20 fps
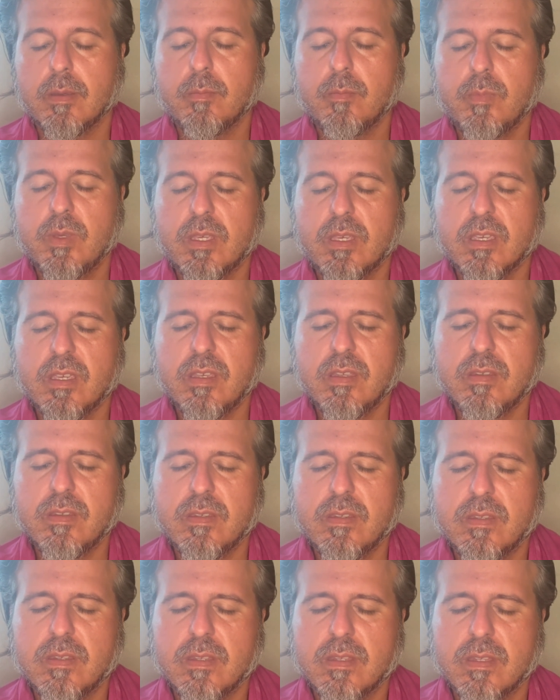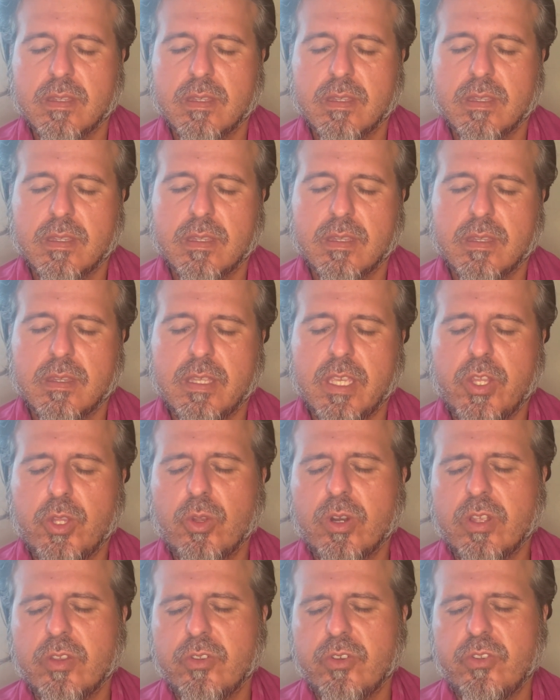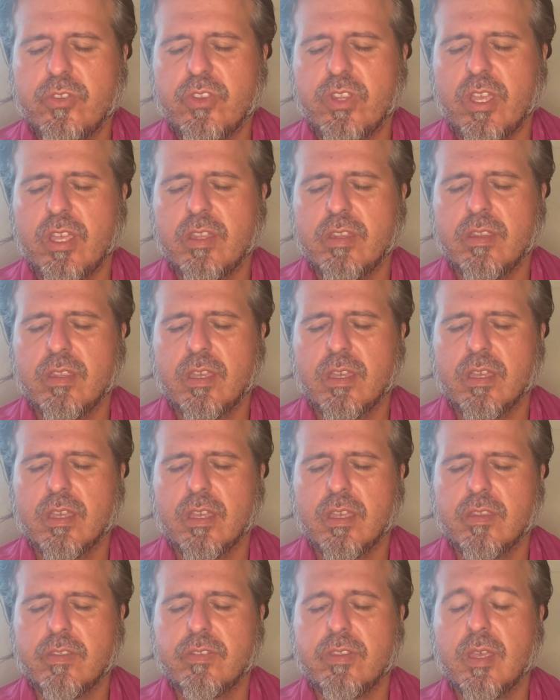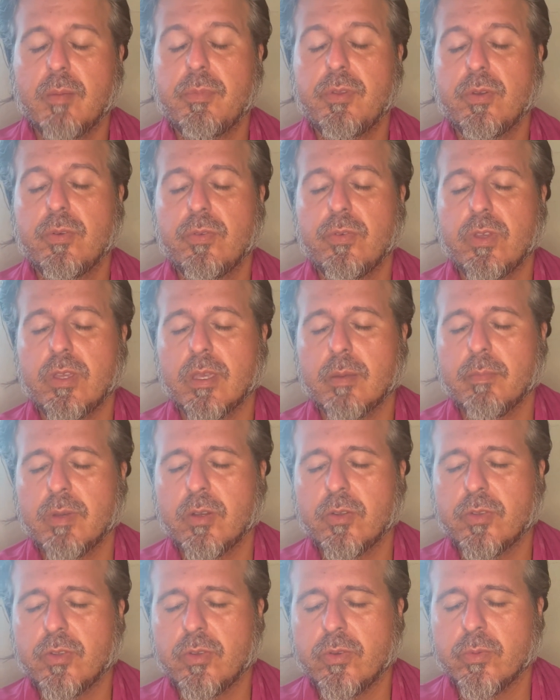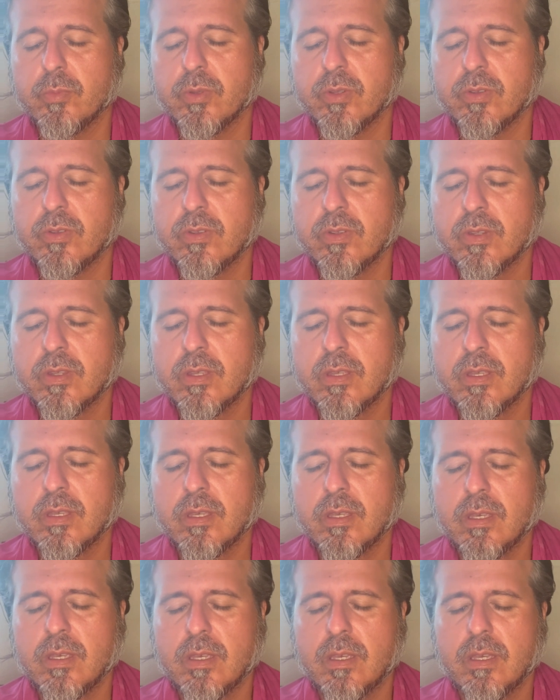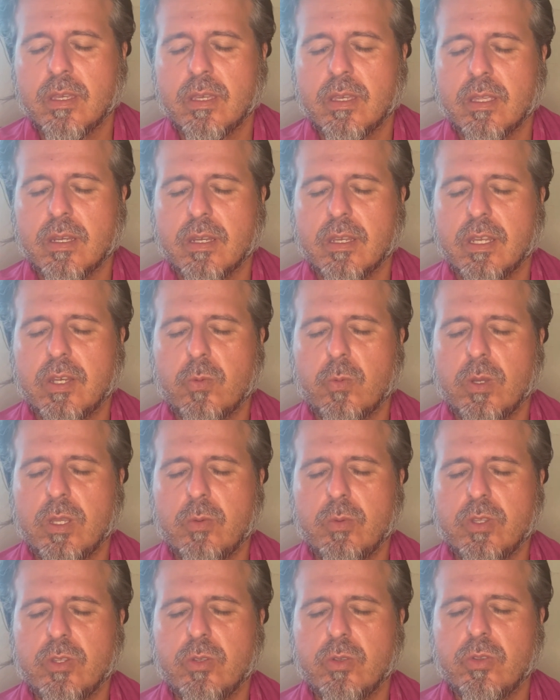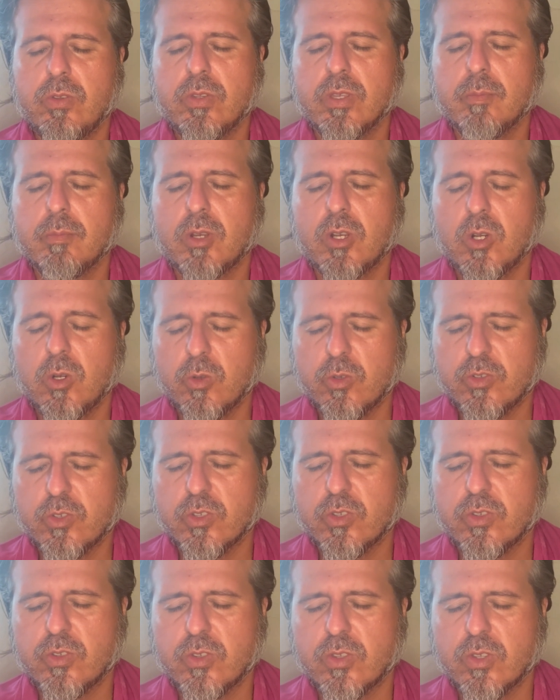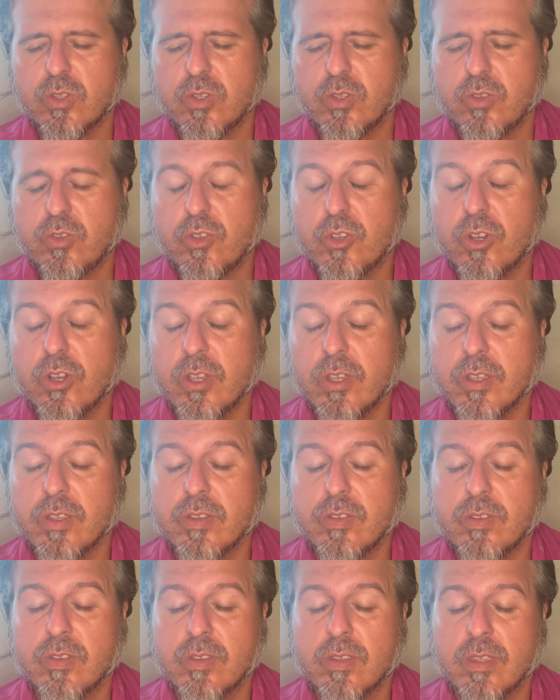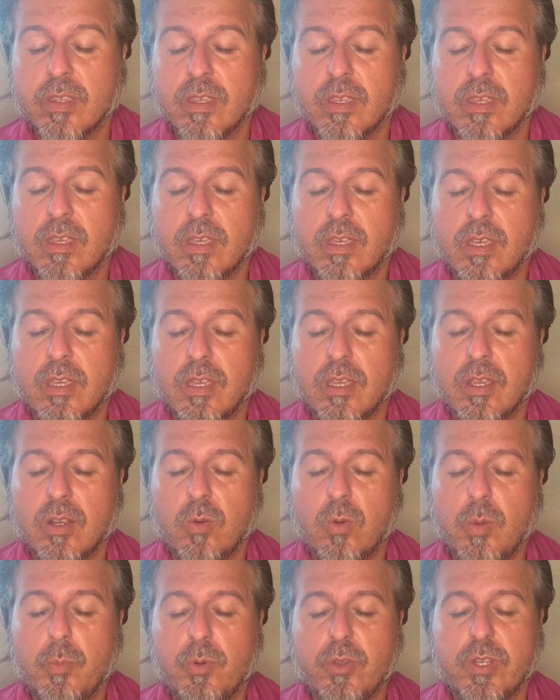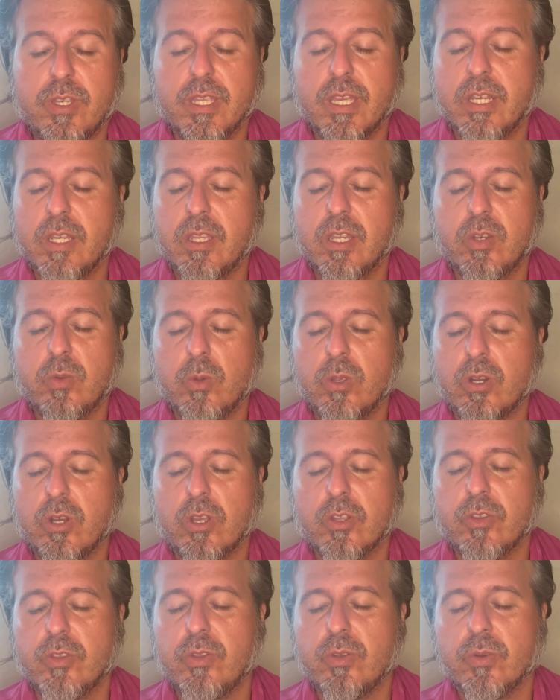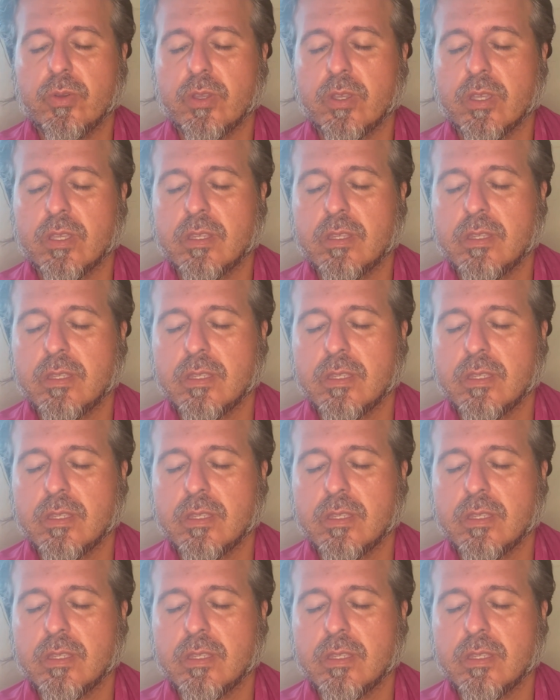Because they don't understand a subtle thing about humans. That when we do some conscious choice, we pretend that we are not doing it.